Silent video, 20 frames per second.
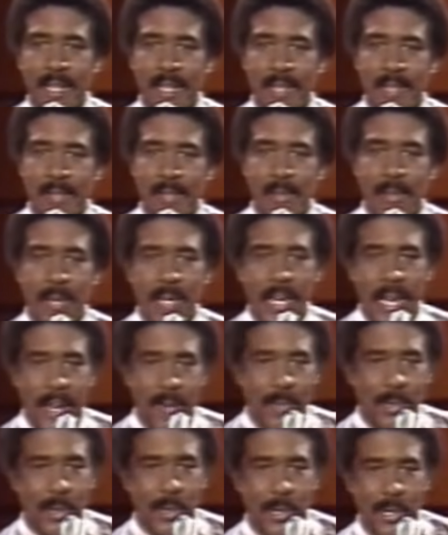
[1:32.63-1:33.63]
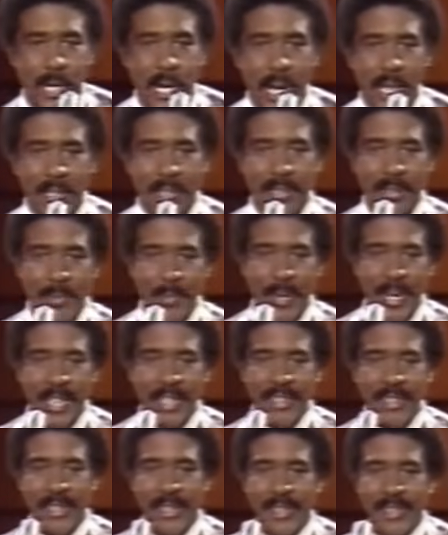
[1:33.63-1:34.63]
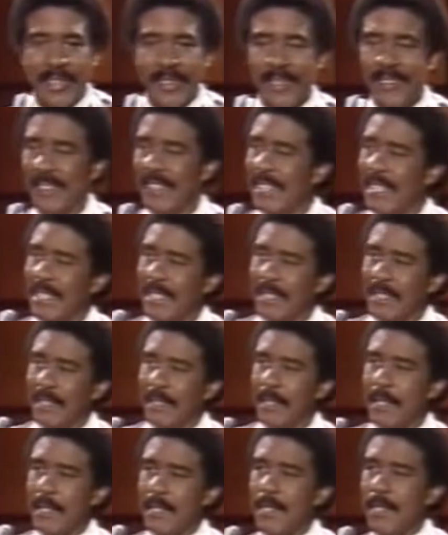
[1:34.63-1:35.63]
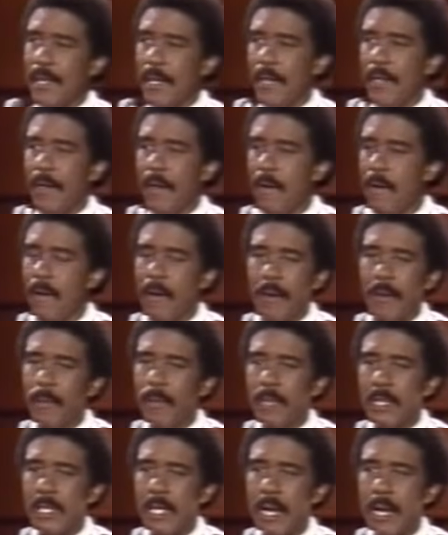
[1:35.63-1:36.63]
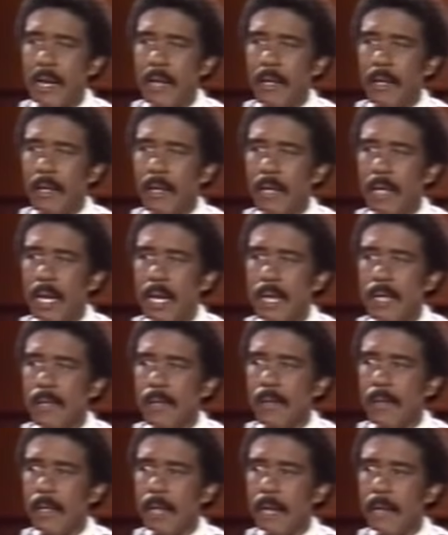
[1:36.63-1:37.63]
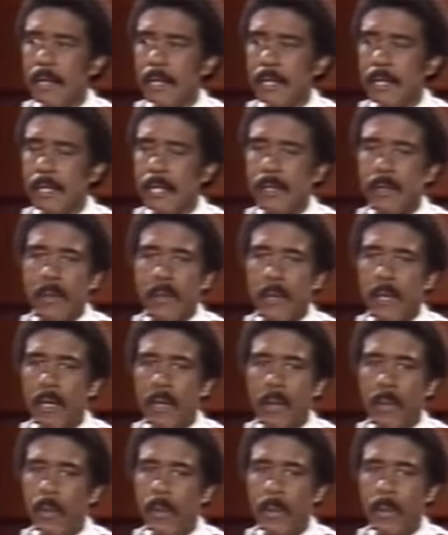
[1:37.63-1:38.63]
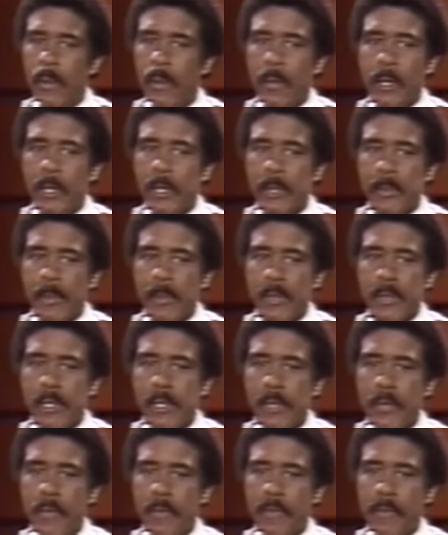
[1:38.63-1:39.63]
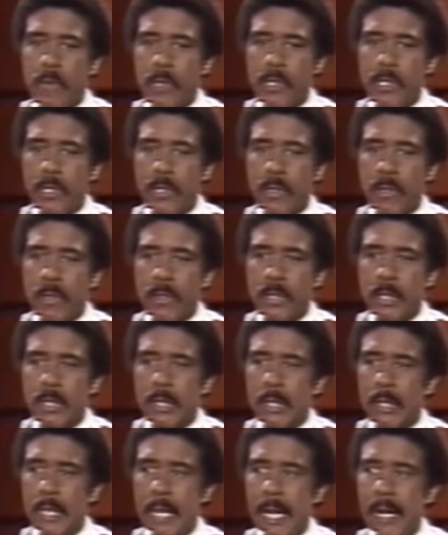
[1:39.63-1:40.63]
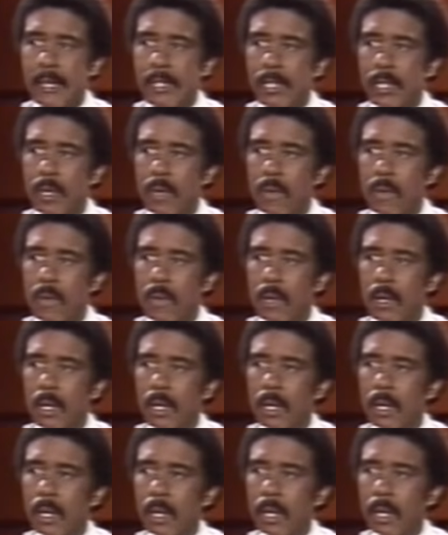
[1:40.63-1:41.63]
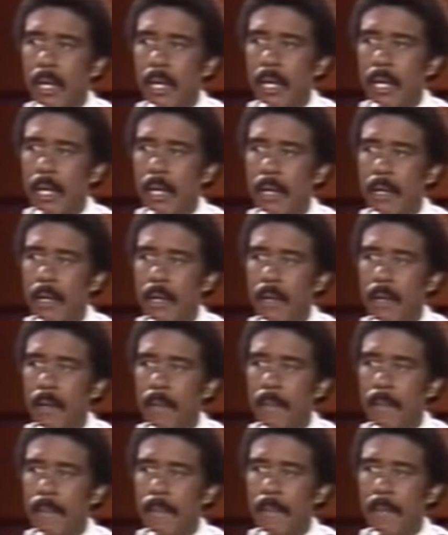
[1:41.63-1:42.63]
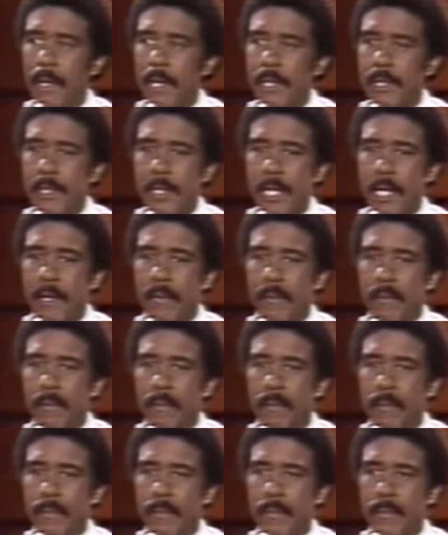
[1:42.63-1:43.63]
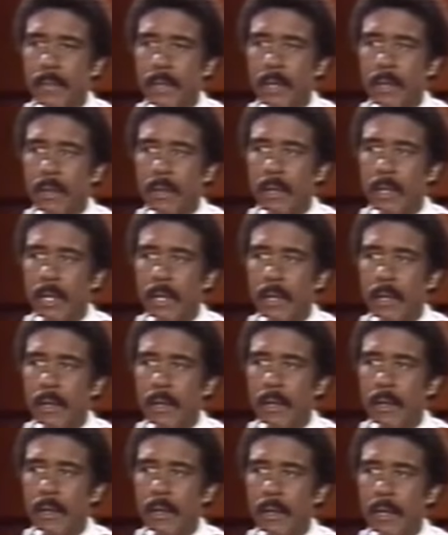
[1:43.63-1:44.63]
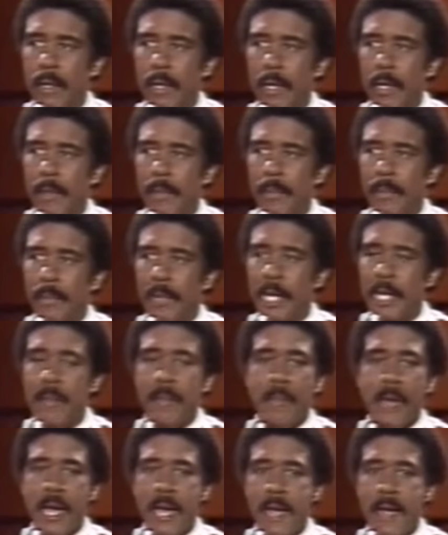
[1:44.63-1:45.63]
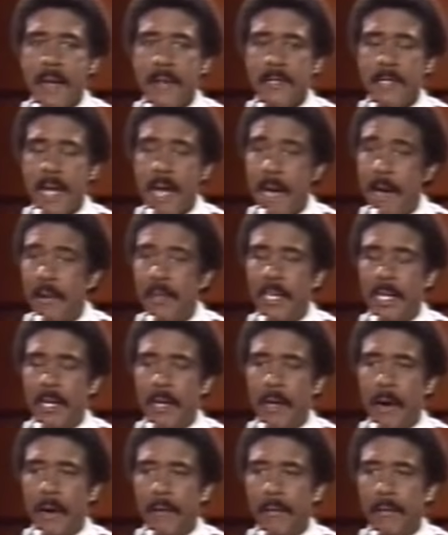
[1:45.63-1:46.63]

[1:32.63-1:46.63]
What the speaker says: So they can have a little cut to make, you know. And shit. No, it was not canceled. Now, this is, we were only supposed to do 4 shows. This is the last show. And that's it. And I'm getting my ass out of here.